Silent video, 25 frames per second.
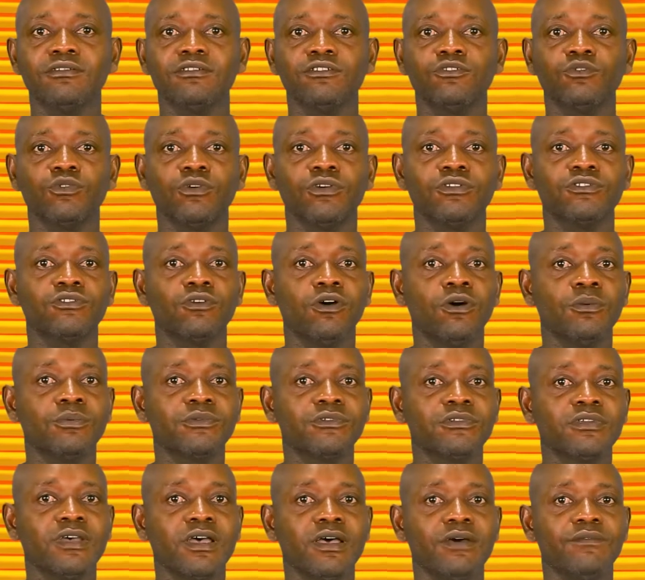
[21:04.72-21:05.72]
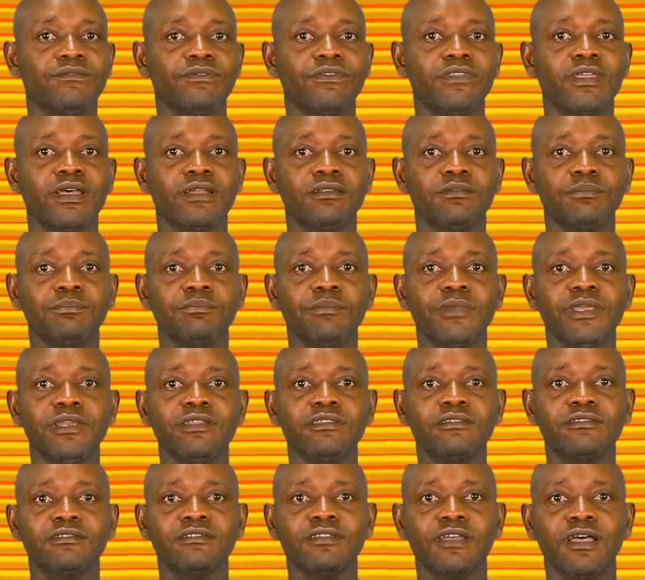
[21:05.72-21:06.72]
it was observed that many
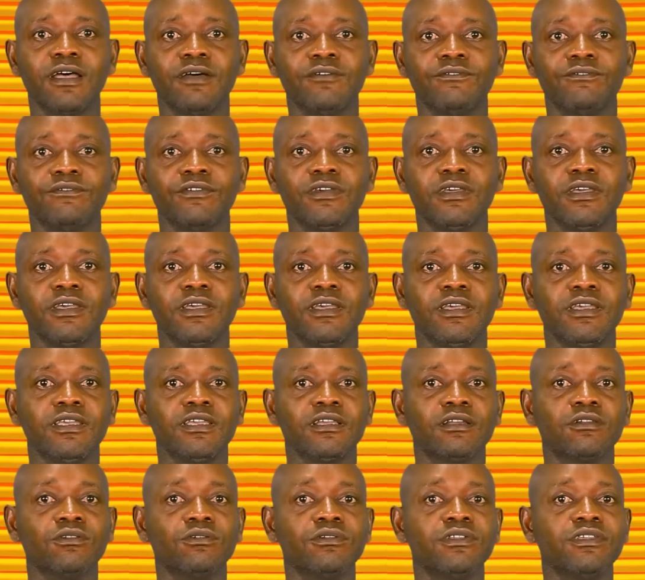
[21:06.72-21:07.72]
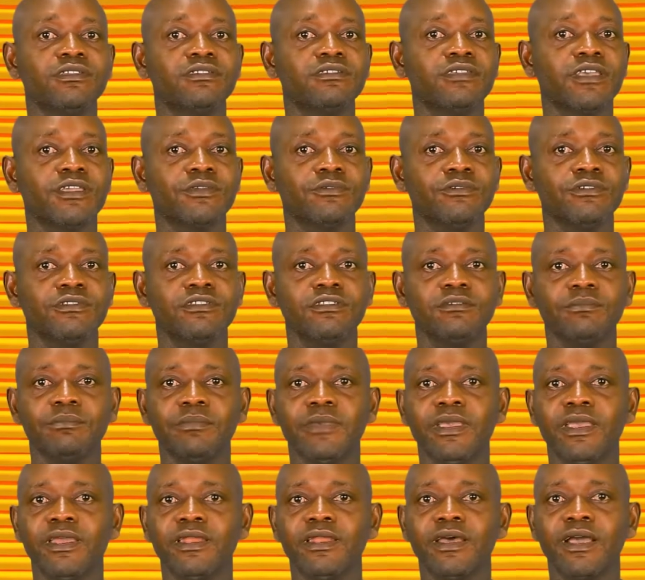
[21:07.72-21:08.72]
staff, including security
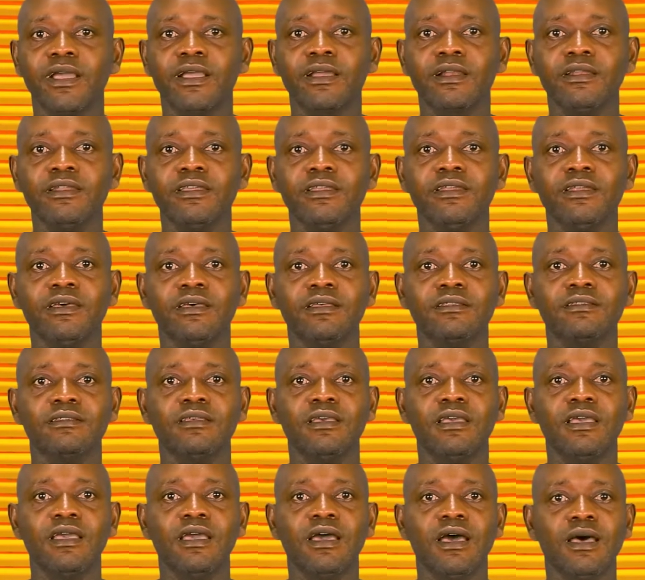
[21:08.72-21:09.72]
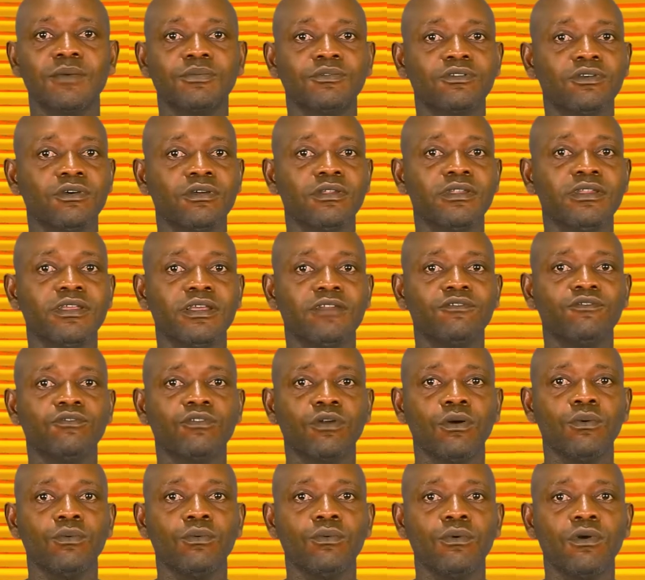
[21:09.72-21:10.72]
men and cleaners, absconded
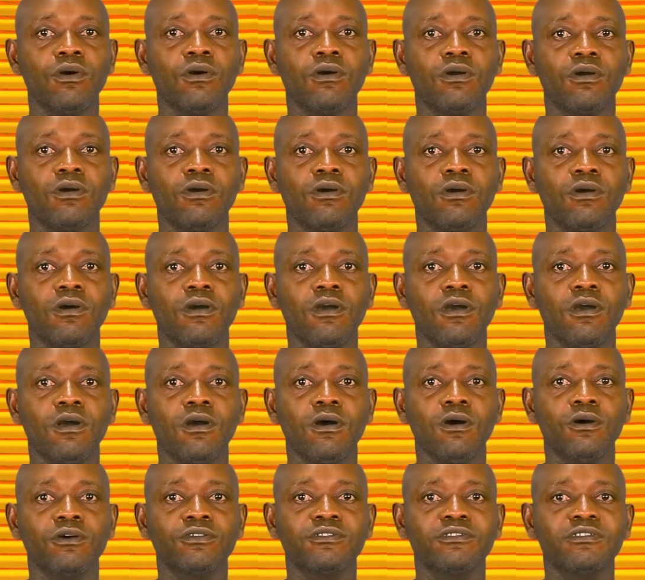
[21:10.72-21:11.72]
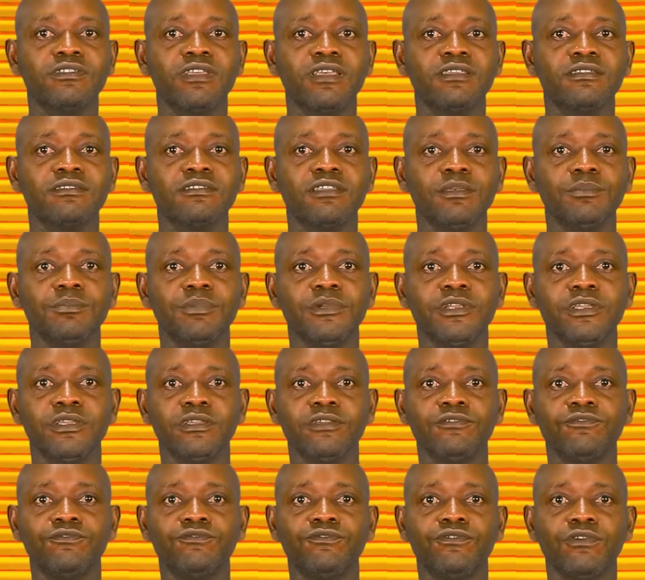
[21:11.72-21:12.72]
from work ostensibly
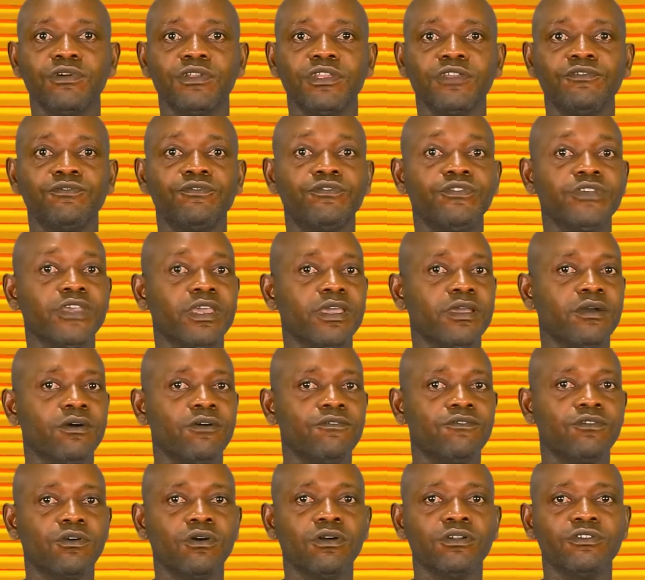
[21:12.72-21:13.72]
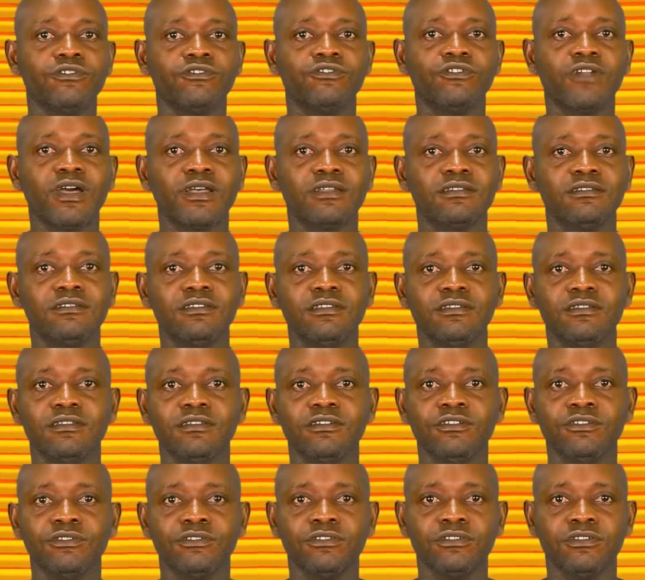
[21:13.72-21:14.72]
for the fear of contracting the
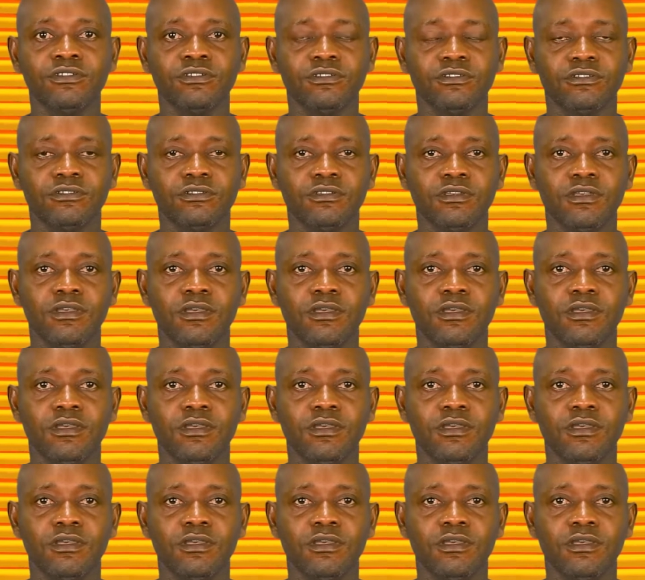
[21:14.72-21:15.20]
disease.